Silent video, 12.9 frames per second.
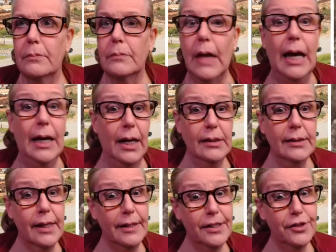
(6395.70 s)
and I
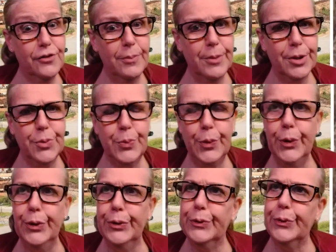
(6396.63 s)
say this from
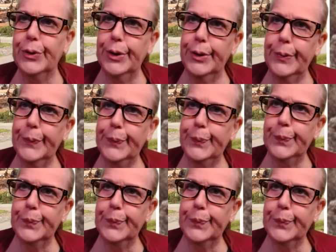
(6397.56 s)
experience. Um,